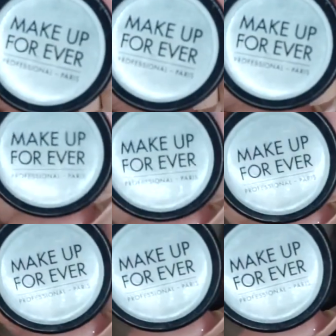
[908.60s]

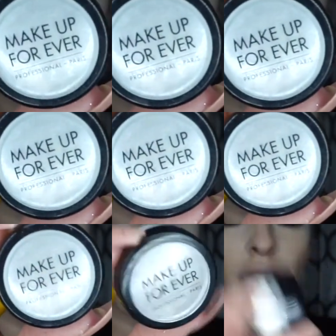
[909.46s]
Powders in the
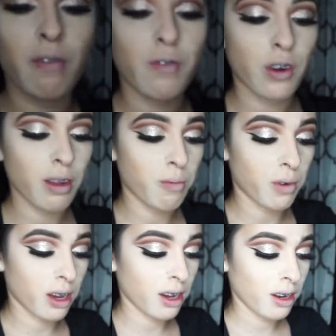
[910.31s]
shade
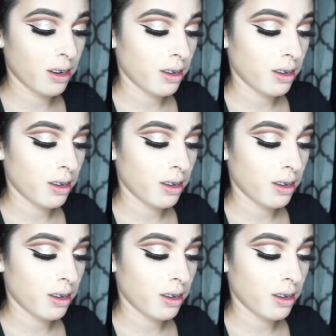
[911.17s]
941.